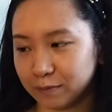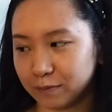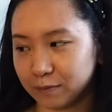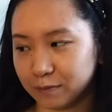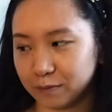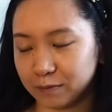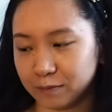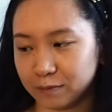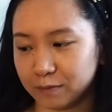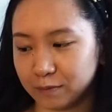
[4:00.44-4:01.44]

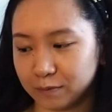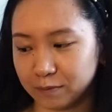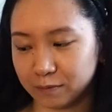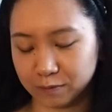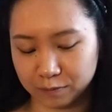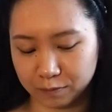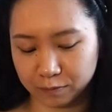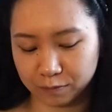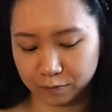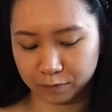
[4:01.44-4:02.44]

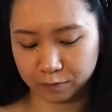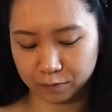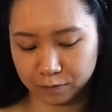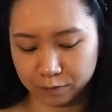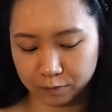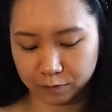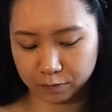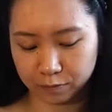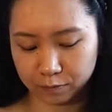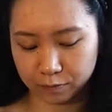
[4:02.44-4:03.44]

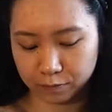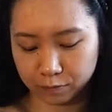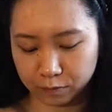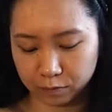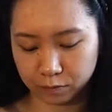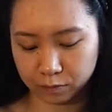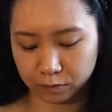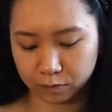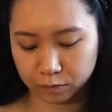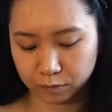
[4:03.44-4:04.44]

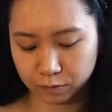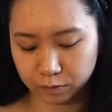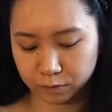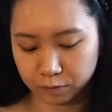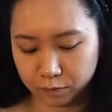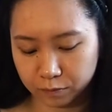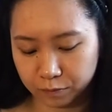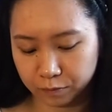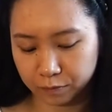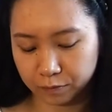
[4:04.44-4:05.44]

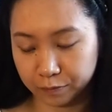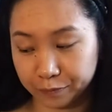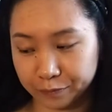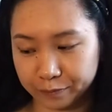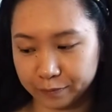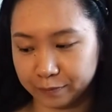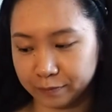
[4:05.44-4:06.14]
(silent)